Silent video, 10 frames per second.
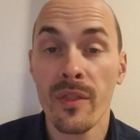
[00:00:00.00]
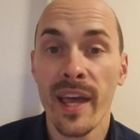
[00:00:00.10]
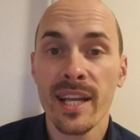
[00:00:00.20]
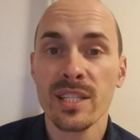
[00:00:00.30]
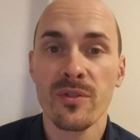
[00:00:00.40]

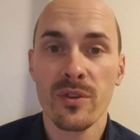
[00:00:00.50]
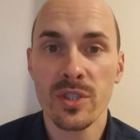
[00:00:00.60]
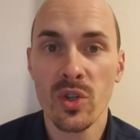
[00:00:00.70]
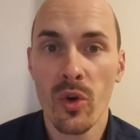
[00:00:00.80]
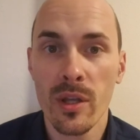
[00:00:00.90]
Thanks for
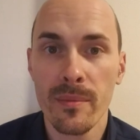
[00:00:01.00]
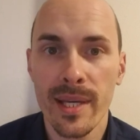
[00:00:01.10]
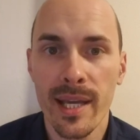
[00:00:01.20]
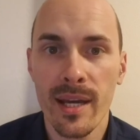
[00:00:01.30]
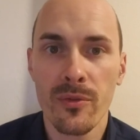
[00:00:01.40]
joining
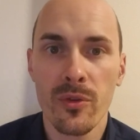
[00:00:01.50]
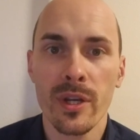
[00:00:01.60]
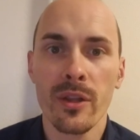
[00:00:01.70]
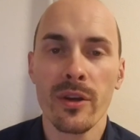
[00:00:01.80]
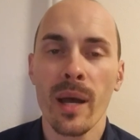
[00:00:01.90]
me again for
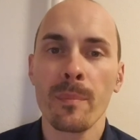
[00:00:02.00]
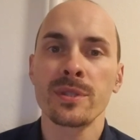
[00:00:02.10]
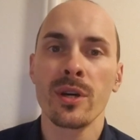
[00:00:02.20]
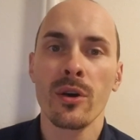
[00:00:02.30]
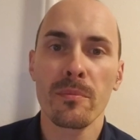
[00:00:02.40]
another
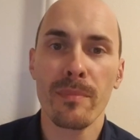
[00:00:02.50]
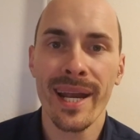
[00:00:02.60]
episode.